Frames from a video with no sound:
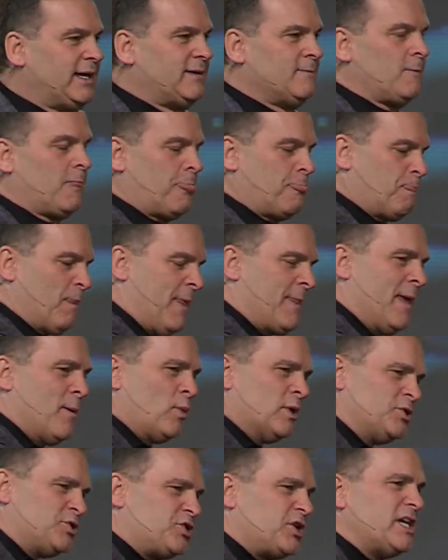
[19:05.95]
And, and
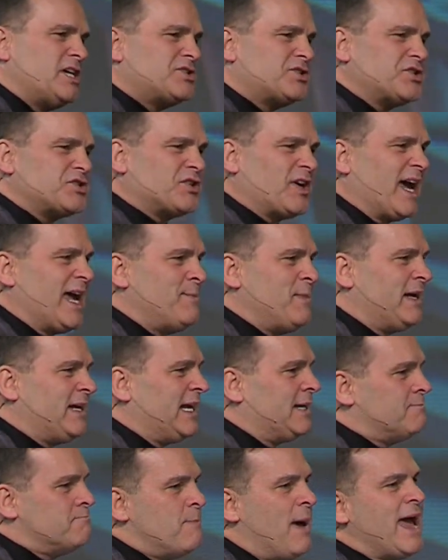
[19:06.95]
then when Jesus came
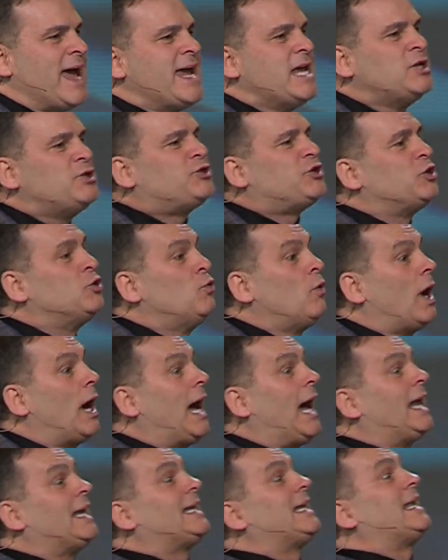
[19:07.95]
in and made you
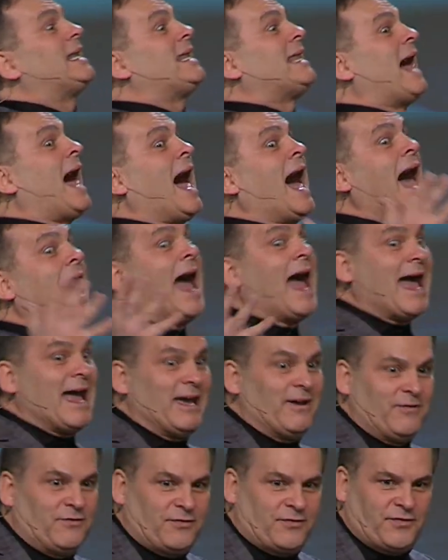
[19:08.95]

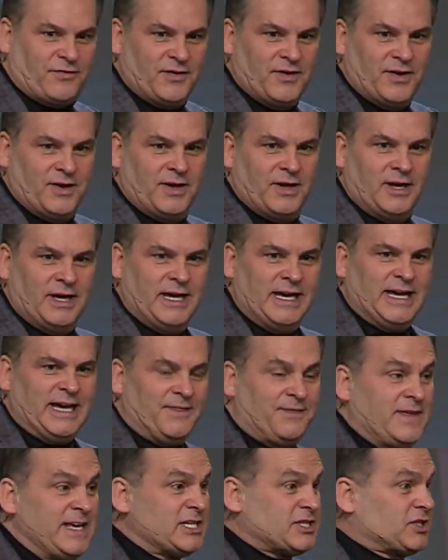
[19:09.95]
alive,
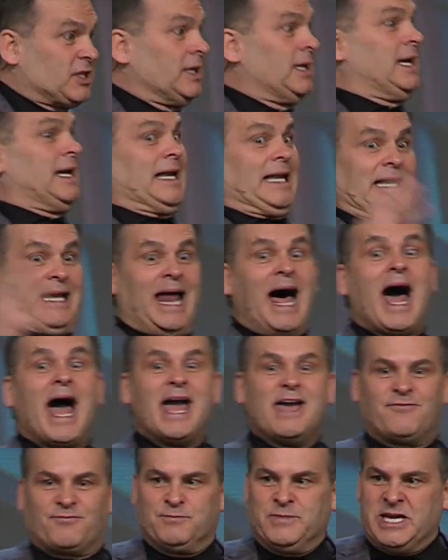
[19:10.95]
this
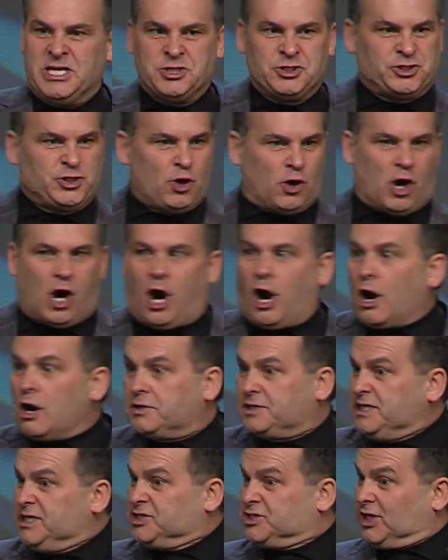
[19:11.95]
life means your
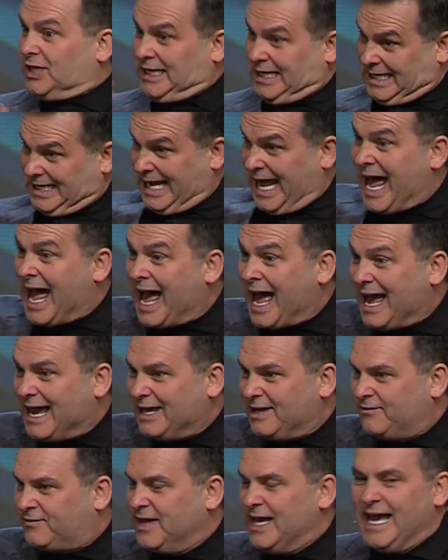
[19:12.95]
heart is
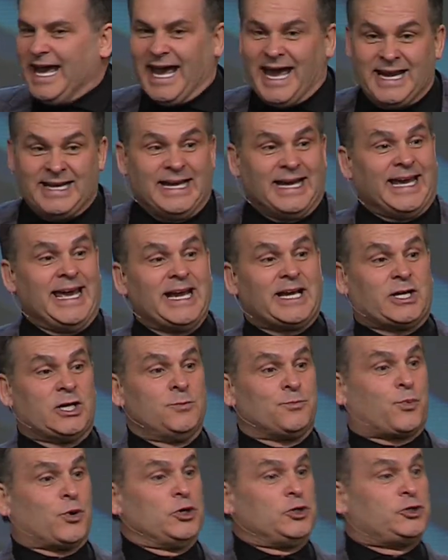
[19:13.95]
alive and it
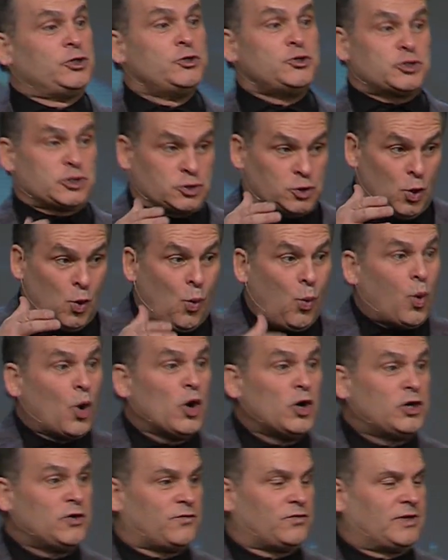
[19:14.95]
can produce the
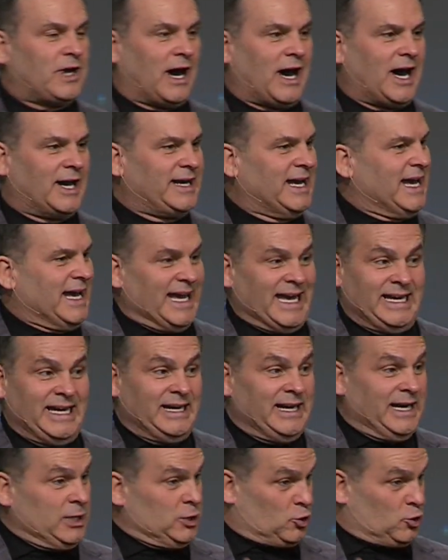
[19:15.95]
Word of God in an